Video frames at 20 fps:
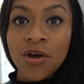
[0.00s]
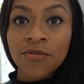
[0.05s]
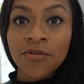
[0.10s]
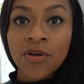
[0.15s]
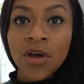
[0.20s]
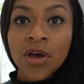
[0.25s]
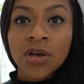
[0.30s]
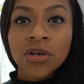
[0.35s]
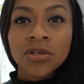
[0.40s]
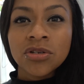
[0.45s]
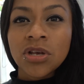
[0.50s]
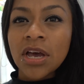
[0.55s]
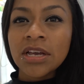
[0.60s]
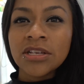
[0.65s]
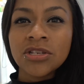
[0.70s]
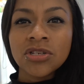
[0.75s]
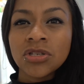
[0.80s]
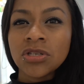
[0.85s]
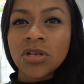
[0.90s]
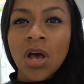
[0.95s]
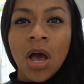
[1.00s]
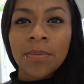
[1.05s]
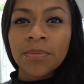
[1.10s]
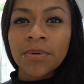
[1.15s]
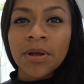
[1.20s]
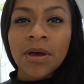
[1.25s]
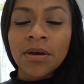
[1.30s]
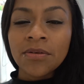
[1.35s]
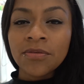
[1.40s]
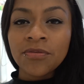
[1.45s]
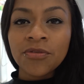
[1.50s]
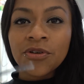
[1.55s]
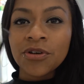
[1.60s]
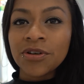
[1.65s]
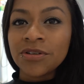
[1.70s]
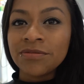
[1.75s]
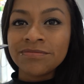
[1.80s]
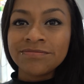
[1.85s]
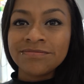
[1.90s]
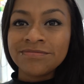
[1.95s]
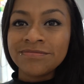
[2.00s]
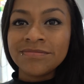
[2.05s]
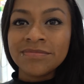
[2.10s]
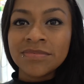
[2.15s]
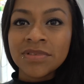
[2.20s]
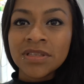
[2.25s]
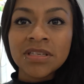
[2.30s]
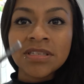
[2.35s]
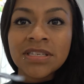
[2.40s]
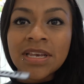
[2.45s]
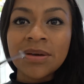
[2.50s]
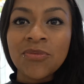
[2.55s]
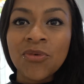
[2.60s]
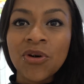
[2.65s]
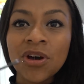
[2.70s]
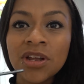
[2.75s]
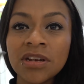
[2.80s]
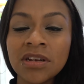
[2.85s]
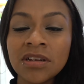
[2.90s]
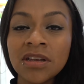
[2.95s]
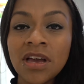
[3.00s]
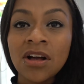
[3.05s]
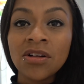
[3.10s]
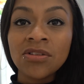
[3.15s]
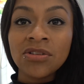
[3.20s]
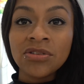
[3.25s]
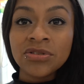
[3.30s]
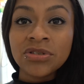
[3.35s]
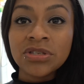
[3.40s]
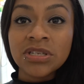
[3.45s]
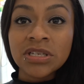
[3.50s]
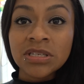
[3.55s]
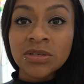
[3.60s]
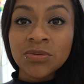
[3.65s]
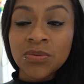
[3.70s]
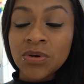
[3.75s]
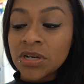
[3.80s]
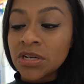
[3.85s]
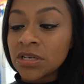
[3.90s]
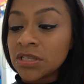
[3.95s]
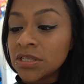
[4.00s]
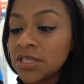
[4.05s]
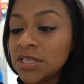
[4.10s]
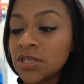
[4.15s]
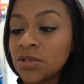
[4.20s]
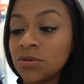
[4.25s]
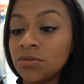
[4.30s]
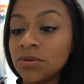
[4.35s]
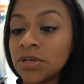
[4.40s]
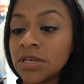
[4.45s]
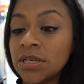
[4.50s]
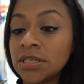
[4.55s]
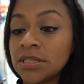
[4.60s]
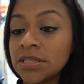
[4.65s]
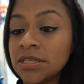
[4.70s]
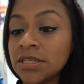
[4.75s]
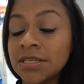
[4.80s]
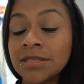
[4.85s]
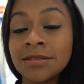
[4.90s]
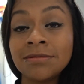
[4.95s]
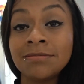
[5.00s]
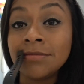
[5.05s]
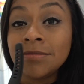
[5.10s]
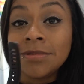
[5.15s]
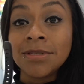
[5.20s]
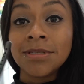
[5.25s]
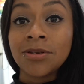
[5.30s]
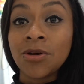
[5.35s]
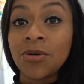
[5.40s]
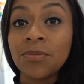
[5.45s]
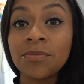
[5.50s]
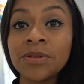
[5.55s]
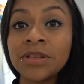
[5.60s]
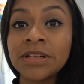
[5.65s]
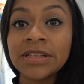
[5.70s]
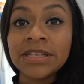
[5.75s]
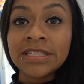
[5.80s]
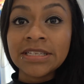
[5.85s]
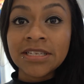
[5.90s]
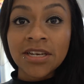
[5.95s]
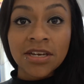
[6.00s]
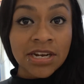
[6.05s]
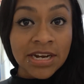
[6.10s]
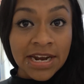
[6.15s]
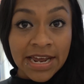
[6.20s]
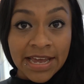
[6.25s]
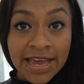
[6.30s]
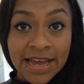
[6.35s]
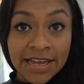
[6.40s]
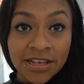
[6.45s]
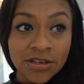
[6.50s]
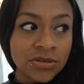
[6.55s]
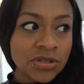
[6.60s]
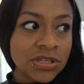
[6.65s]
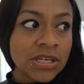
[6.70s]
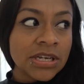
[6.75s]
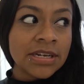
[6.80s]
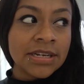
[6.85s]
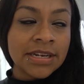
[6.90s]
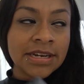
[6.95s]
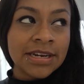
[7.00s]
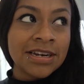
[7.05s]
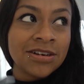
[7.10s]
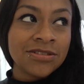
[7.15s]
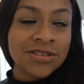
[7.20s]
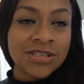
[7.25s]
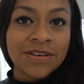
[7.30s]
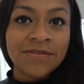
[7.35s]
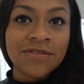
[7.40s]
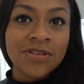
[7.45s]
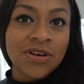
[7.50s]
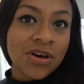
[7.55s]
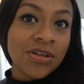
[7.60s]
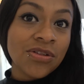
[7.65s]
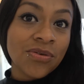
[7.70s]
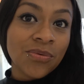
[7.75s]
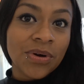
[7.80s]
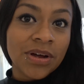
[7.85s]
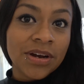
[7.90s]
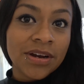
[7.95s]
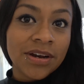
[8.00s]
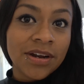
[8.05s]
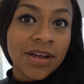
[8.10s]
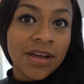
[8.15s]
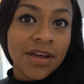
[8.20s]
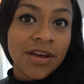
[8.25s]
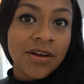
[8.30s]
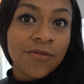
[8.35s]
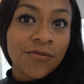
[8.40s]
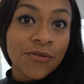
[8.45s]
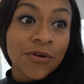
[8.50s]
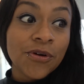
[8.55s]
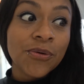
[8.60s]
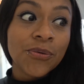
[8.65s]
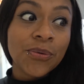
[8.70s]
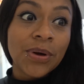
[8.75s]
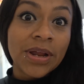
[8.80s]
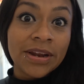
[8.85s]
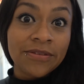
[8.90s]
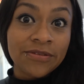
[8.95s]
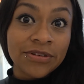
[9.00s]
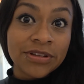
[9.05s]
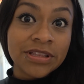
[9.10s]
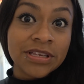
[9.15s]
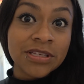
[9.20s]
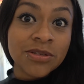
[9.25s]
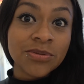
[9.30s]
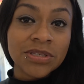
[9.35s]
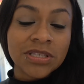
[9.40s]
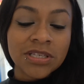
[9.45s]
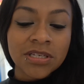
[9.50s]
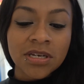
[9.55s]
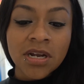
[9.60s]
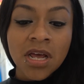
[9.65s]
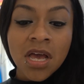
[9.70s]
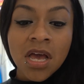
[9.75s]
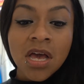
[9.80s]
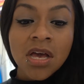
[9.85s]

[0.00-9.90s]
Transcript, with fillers: off. So I just opted out for the same one. I'll use this one until it's completely done and I can't use it, and then I'll save the other one for whenever this one's done.